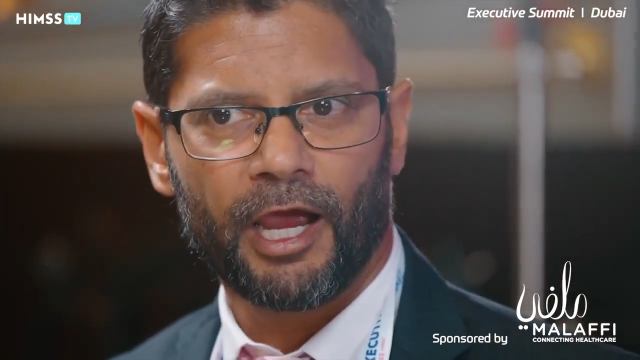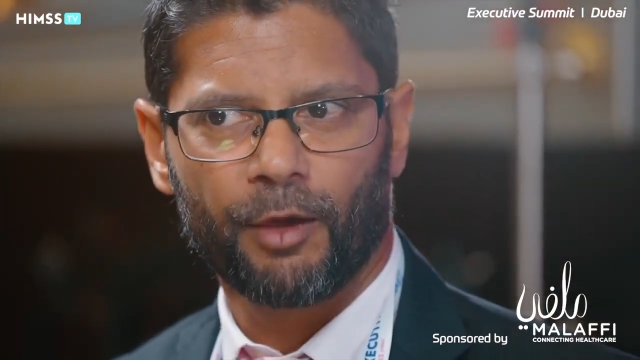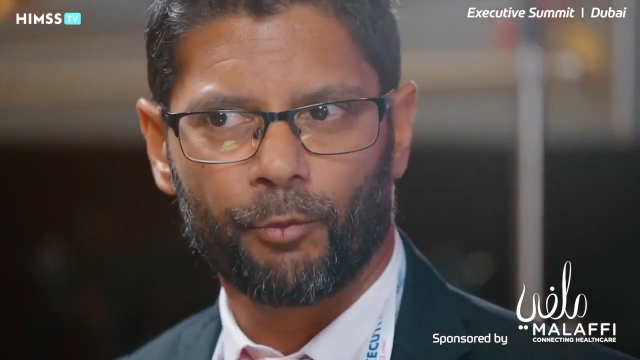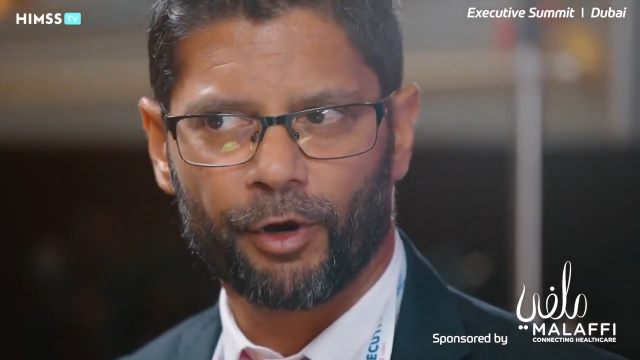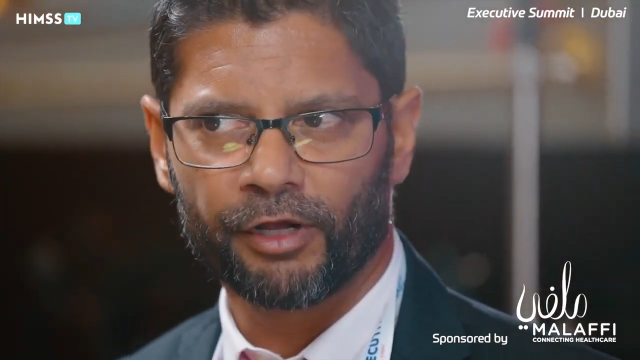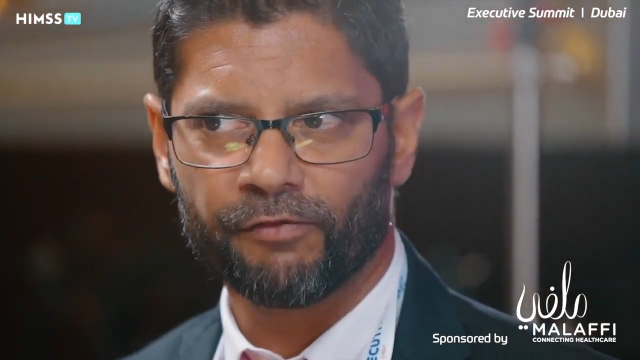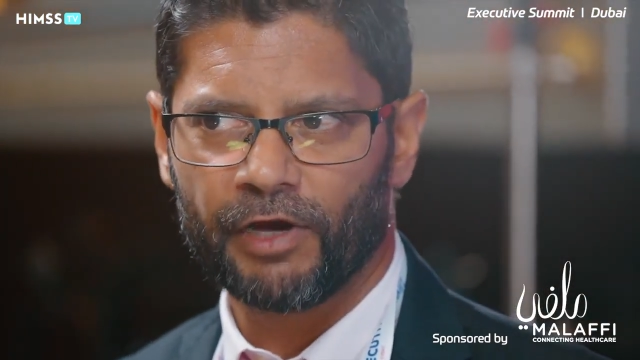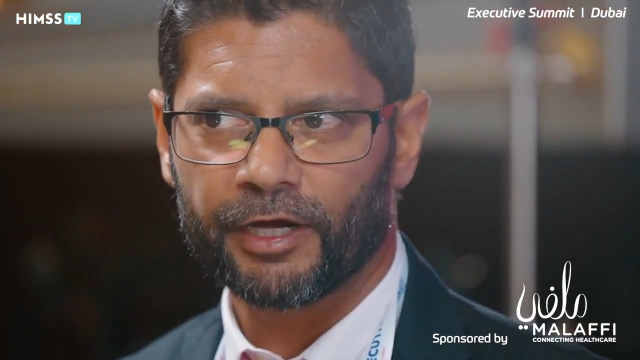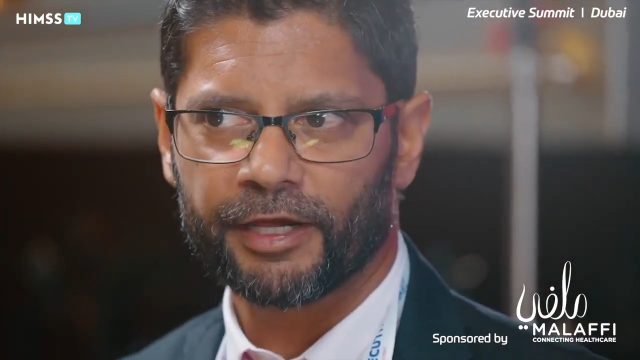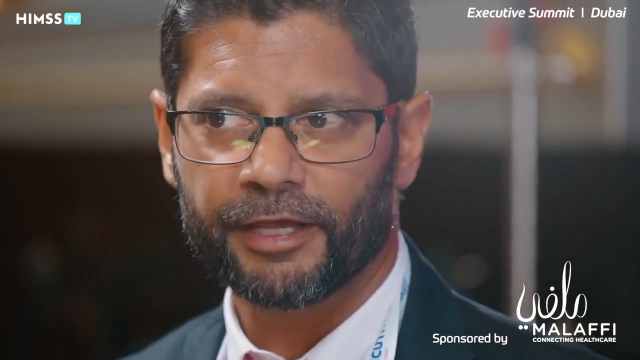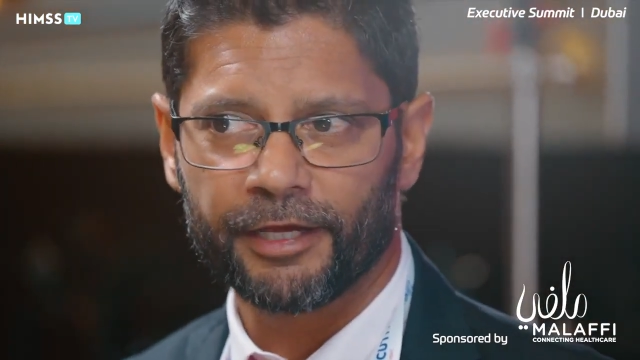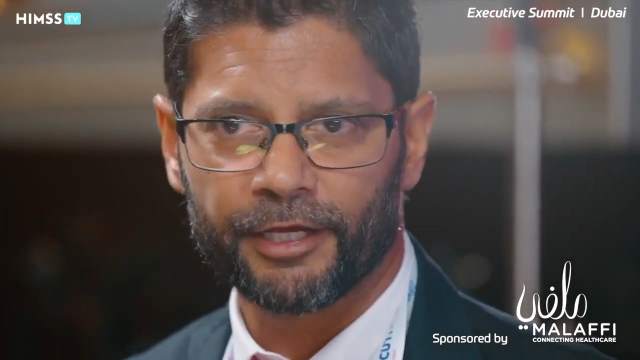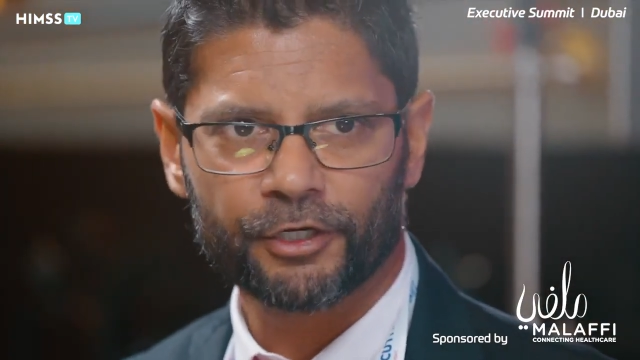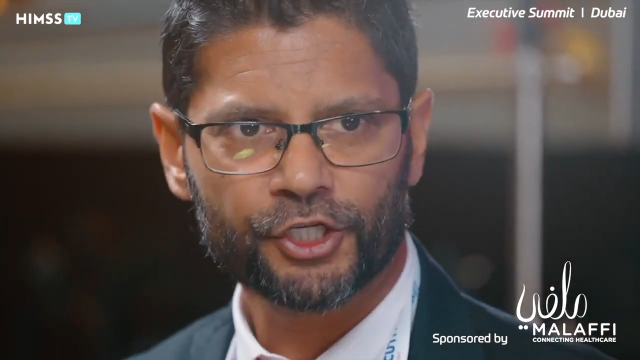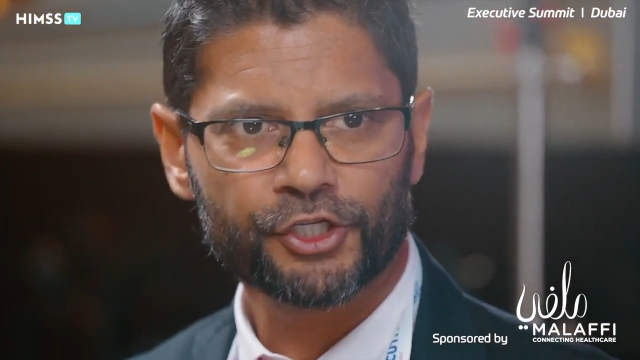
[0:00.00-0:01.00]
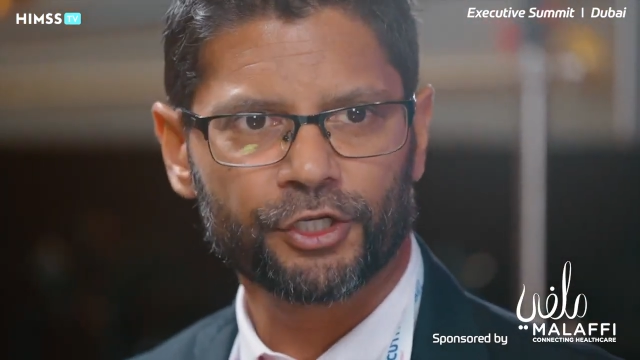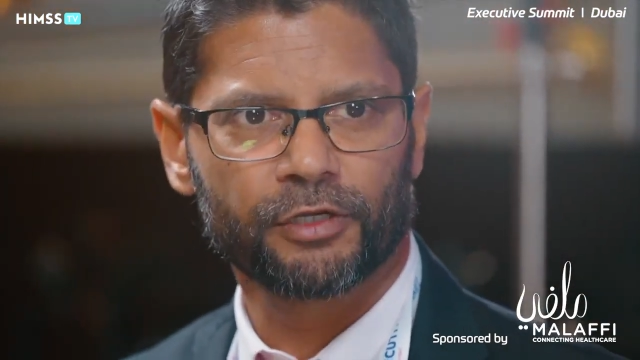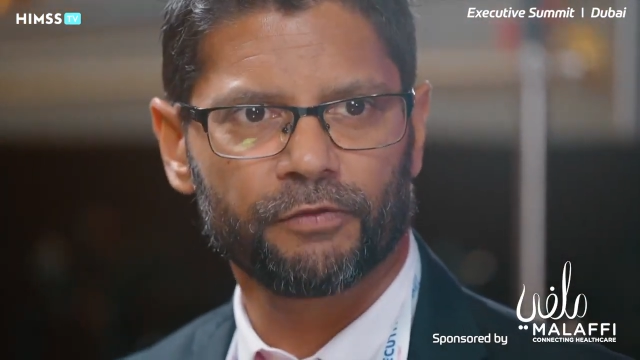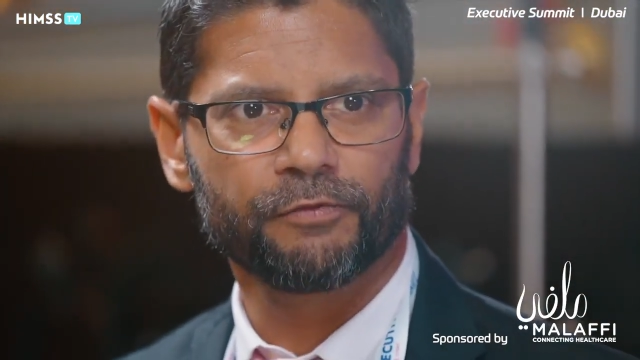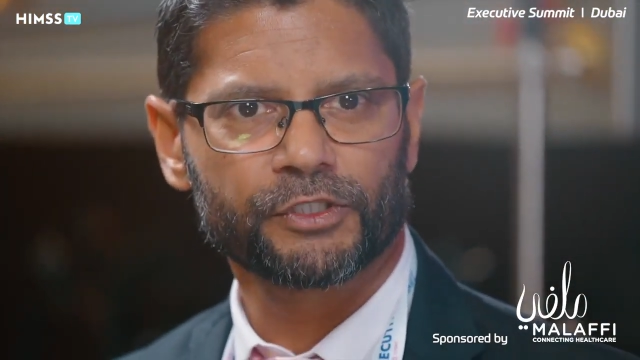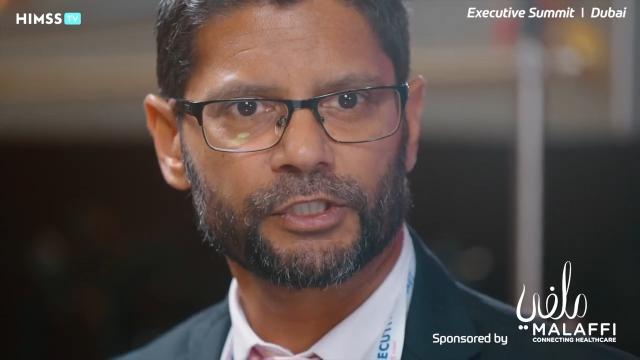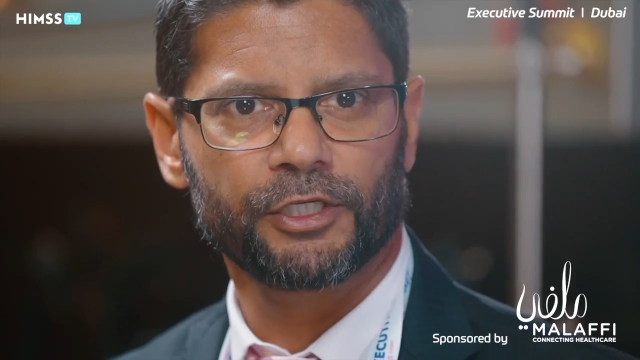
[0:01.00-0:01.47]
and one of our key
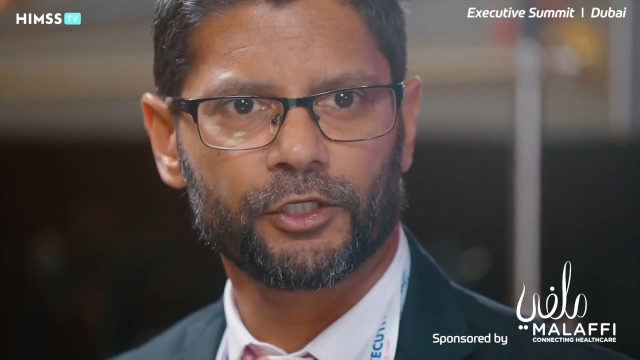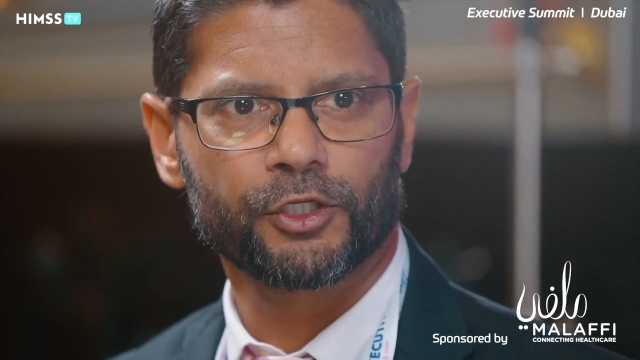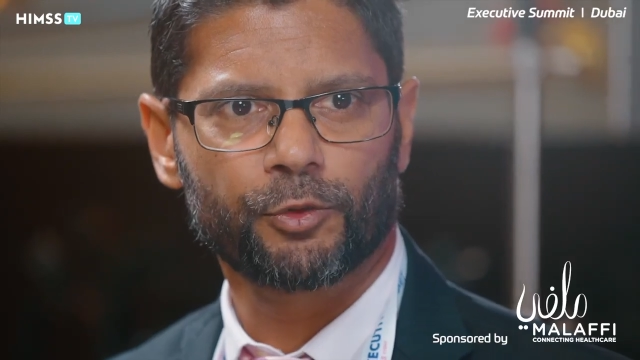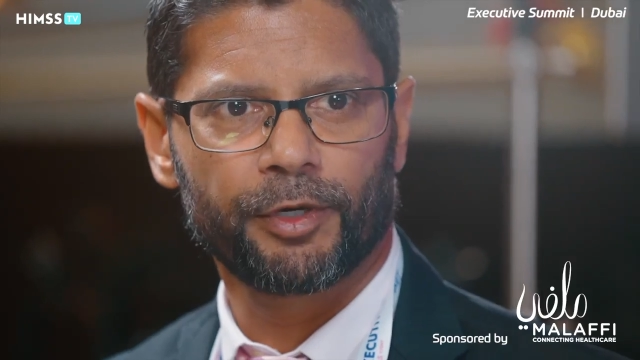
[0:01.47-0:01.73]
initiatives in